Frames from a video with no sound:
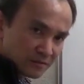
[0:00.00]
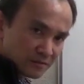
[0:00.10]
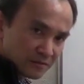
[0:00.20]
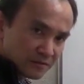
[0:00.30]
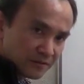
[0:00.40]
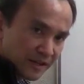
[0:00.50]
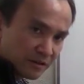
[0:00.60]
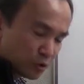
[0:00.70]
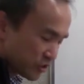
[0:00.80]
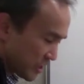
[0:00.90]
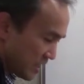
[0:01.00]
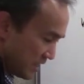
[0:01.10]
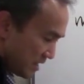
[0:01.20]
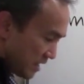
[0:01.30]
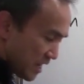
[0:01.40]
the variable c
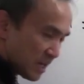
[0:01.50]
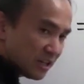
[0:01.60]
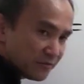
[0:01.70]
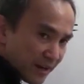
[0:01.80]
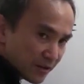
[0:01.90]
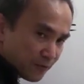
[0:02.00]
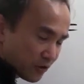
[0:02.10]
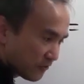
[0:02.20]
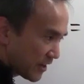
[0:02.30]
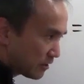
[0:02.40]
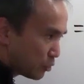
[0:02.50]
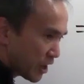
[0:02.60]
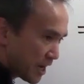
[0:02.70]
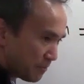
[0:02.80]
and the value for the variable m.